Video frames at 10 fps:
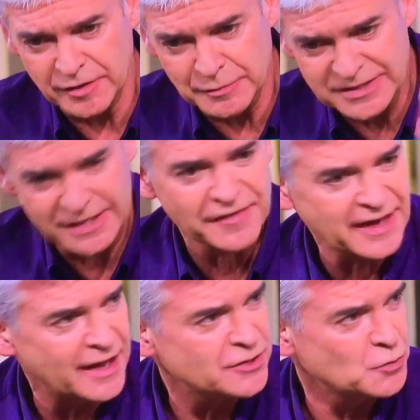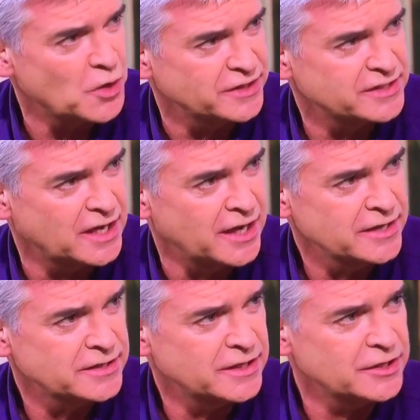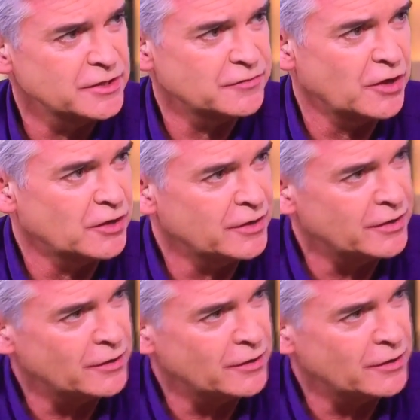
Pacific out to one side, and you've got